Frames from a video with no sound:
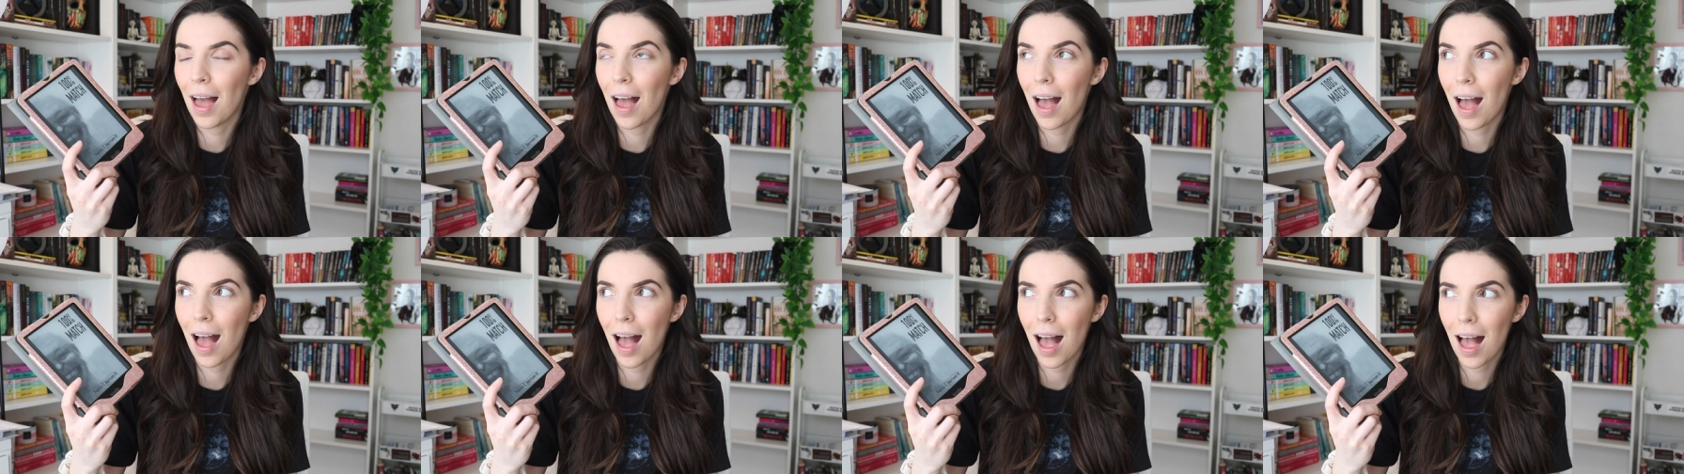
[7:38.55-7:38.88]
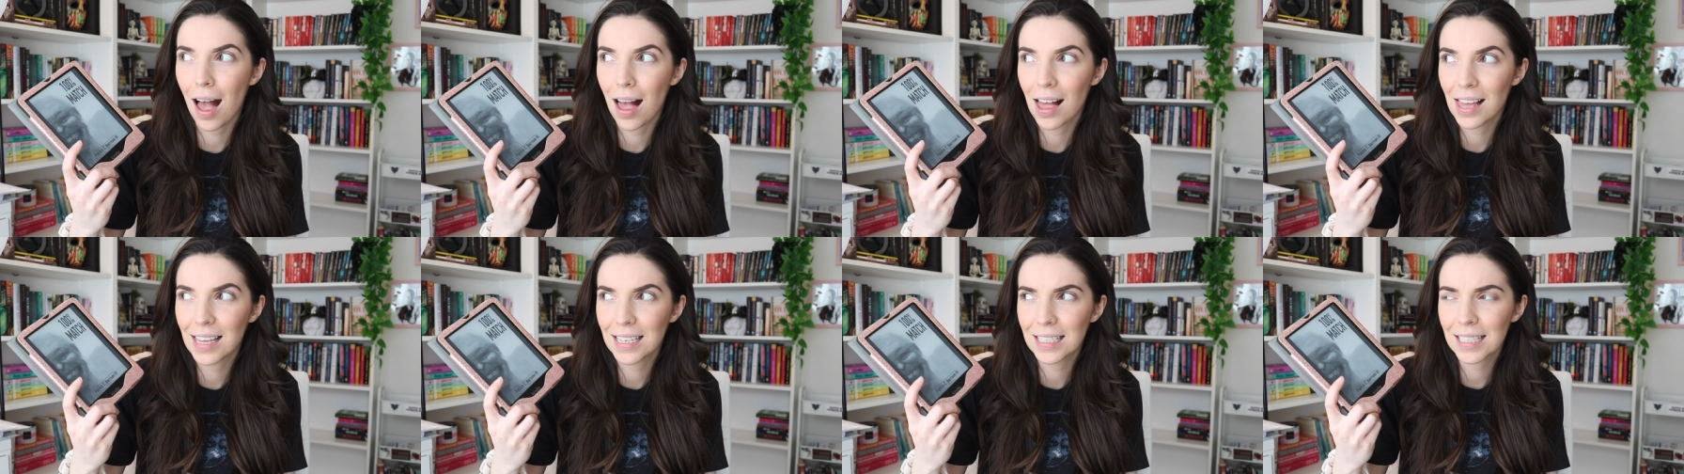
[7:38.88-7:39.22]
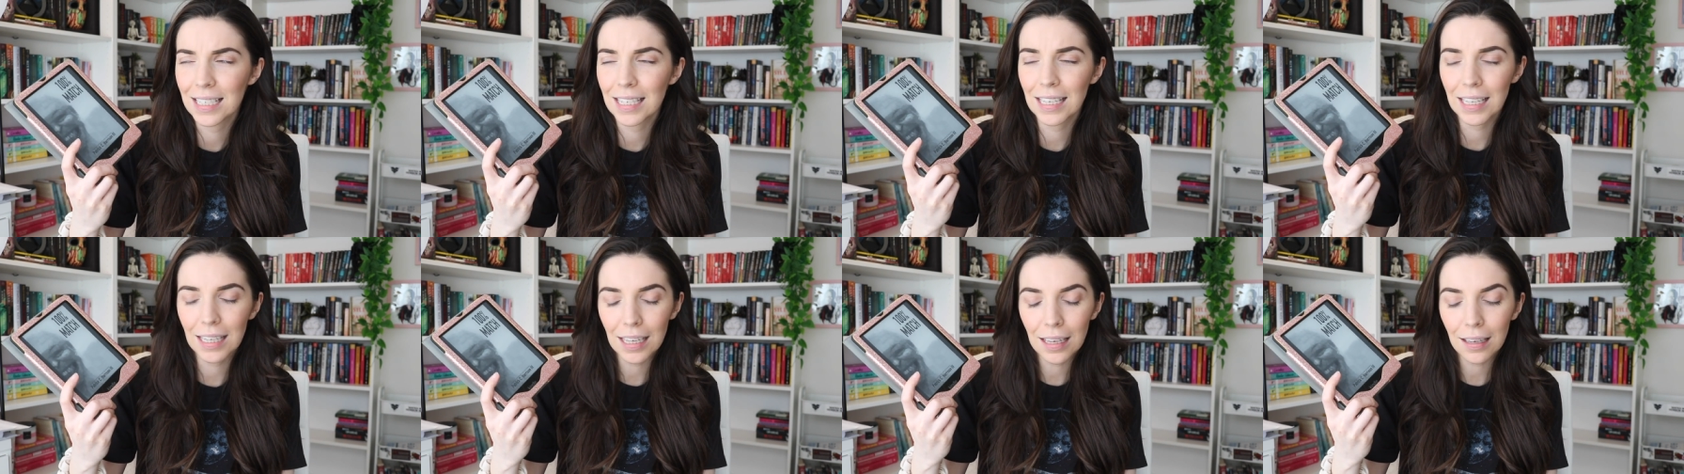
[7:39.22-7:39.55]
and
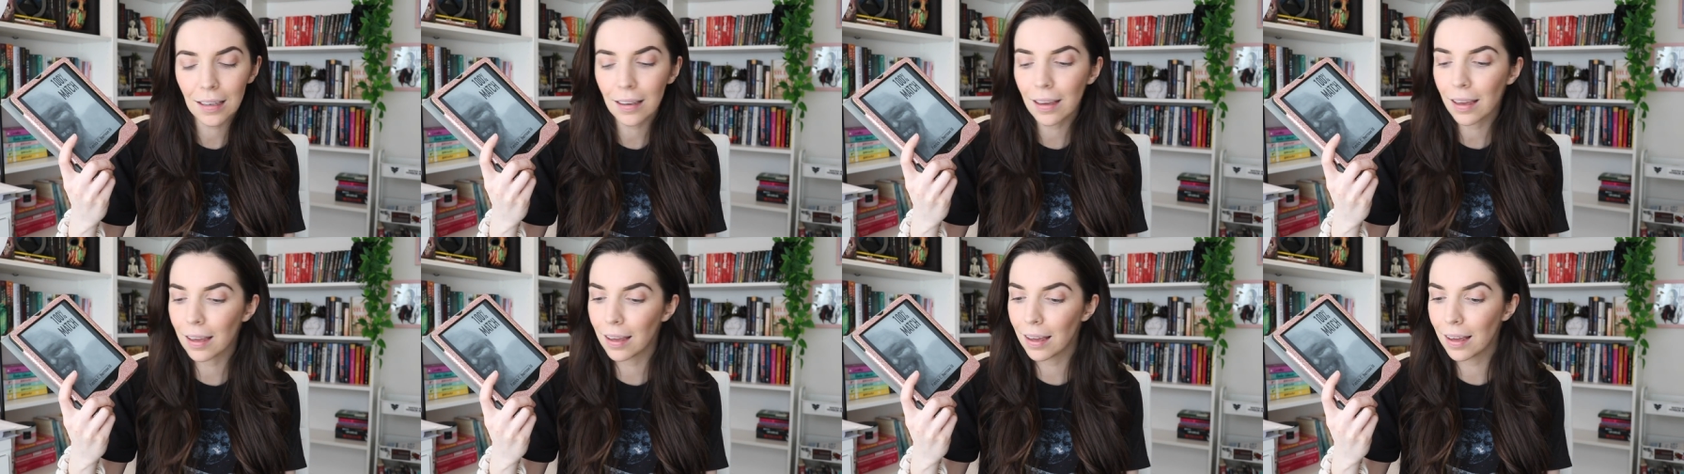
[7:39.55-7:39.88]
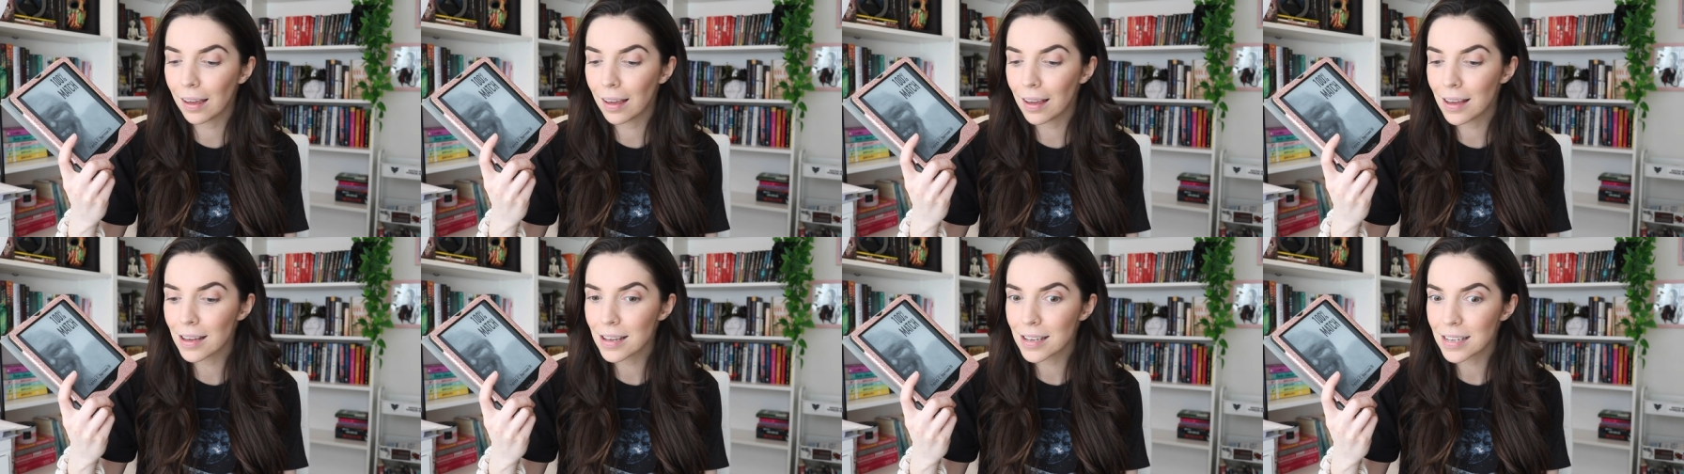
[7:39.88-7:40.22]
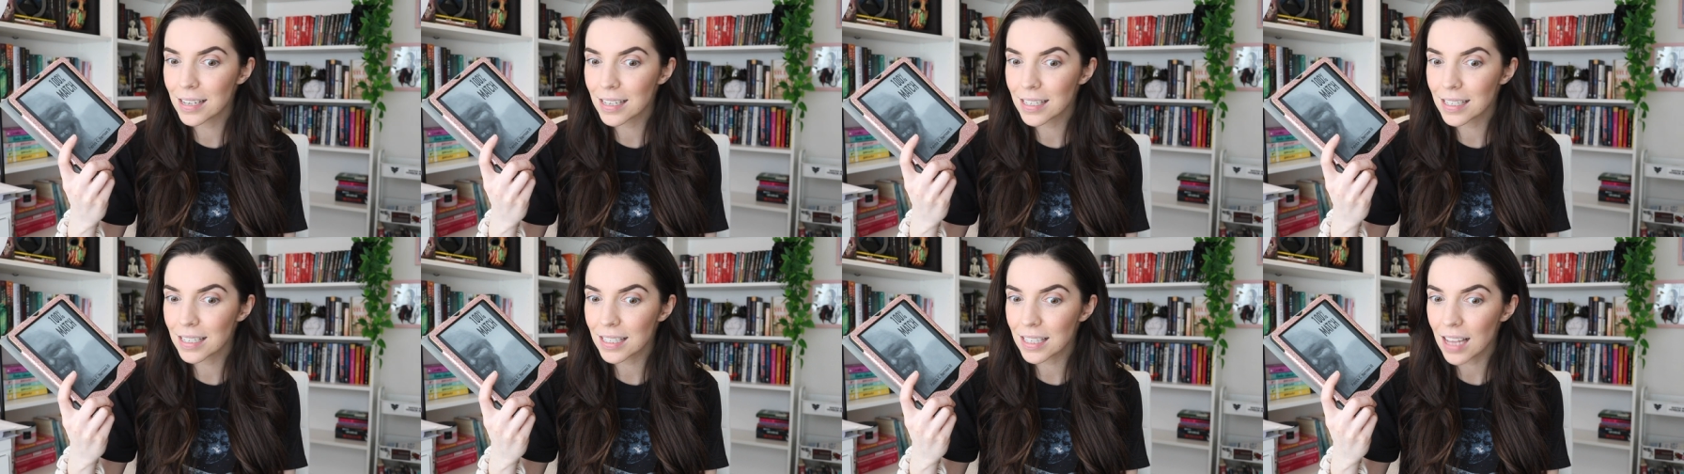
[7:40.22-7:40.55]
he
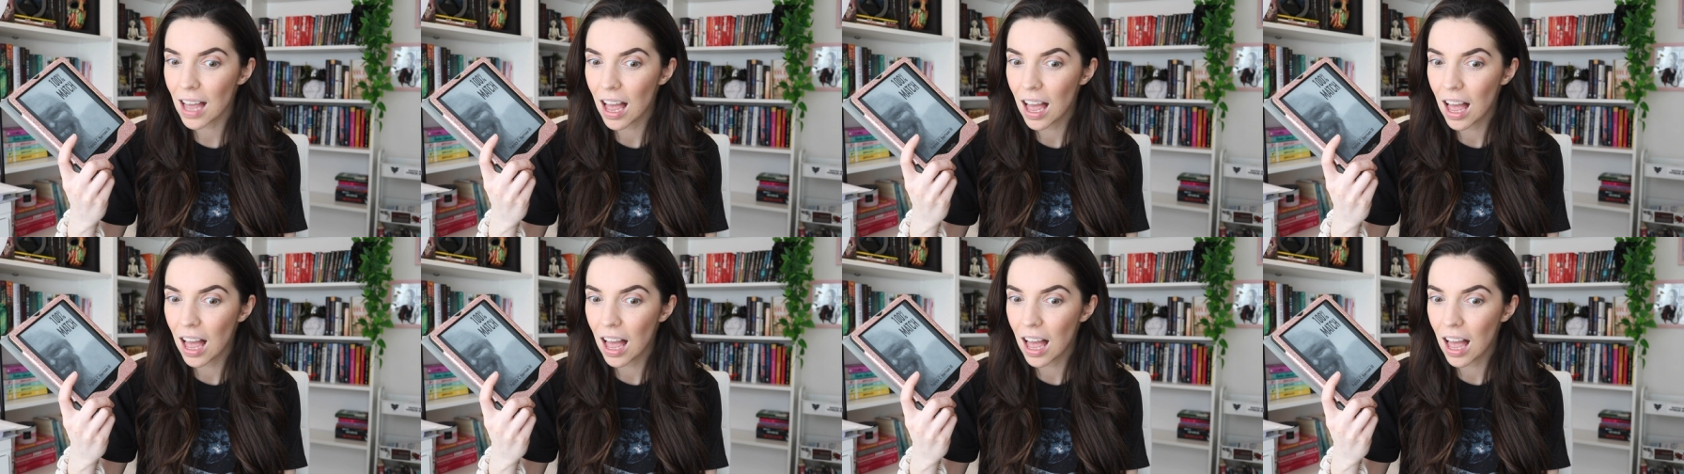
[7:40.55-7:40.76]
is